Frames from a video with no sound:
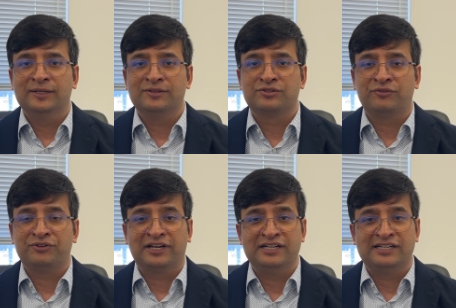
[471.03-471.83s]

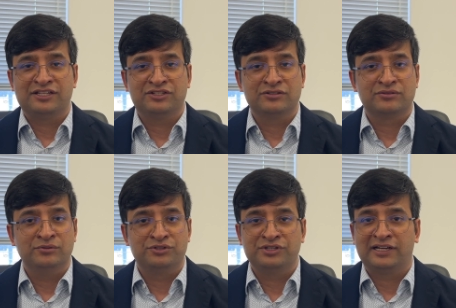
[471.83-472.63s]
software architecture,
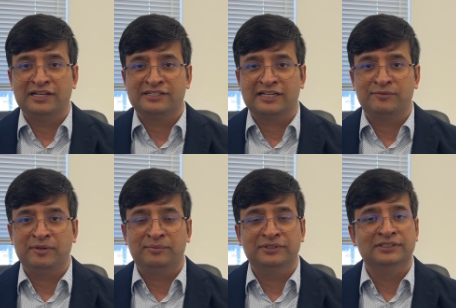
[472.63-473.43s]
solution architect
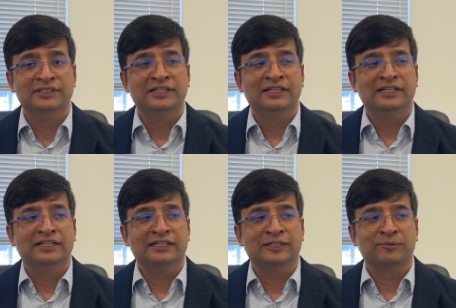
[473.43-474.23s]
people,
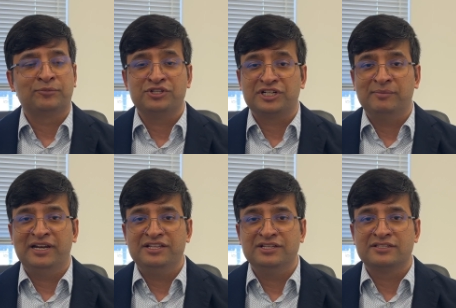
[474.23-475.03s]
project
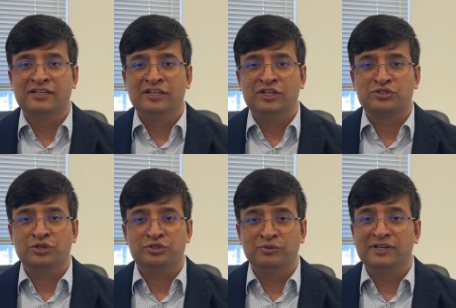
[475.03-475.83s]
managers. So
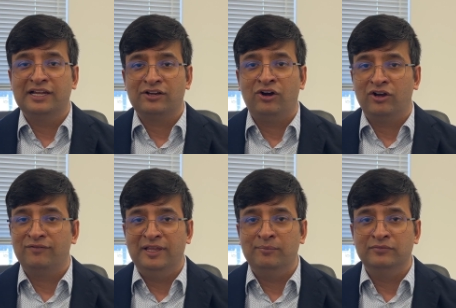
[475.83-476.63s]
you will get all
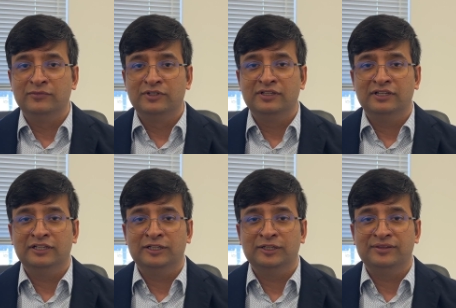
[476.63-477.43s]
of them
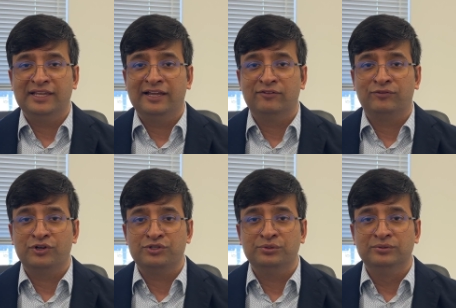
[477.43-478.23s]
there for
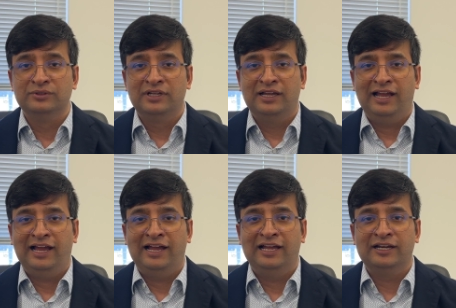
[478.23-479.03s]
you.
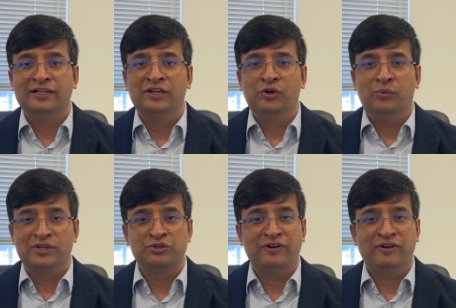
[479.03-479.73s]
And once your